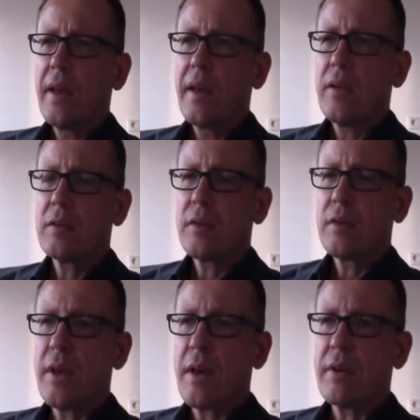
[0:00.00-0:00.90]
And also
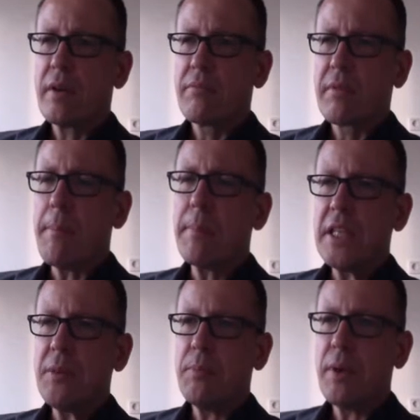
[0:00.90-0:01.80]
you have a
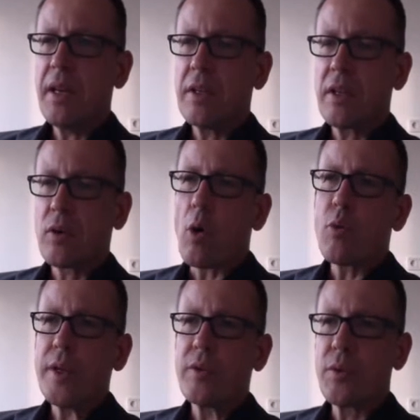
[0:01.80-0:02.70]
company building with a
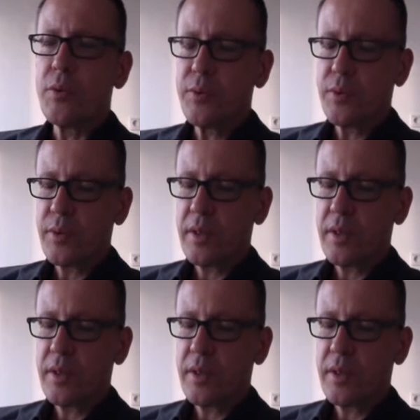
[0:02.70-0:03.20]
concrete roof,